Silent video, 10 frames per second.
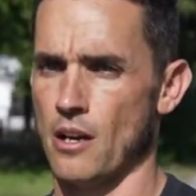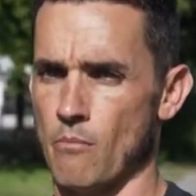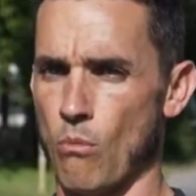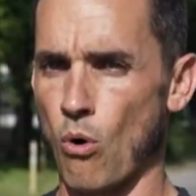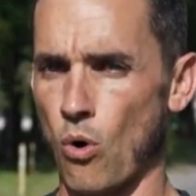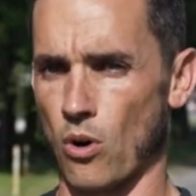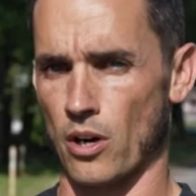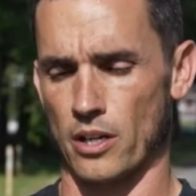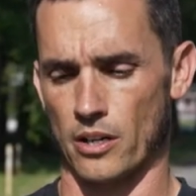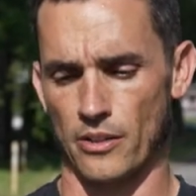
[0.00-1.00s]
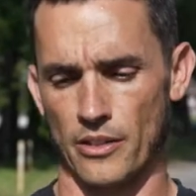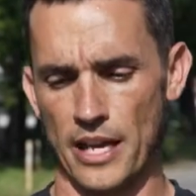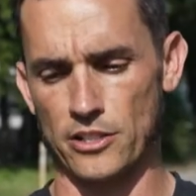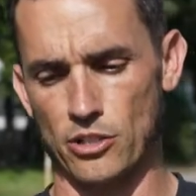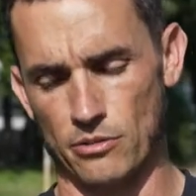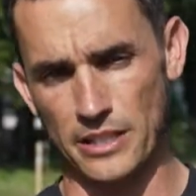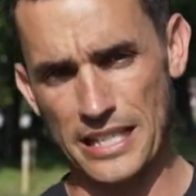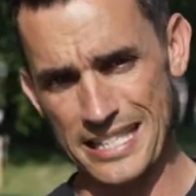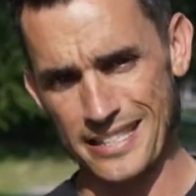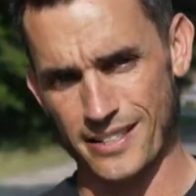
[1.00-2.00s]
more than you
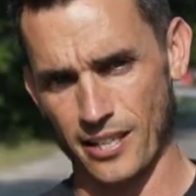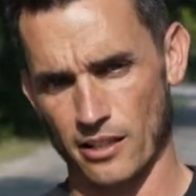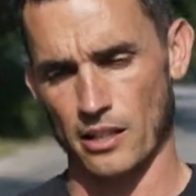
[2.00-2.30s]
eat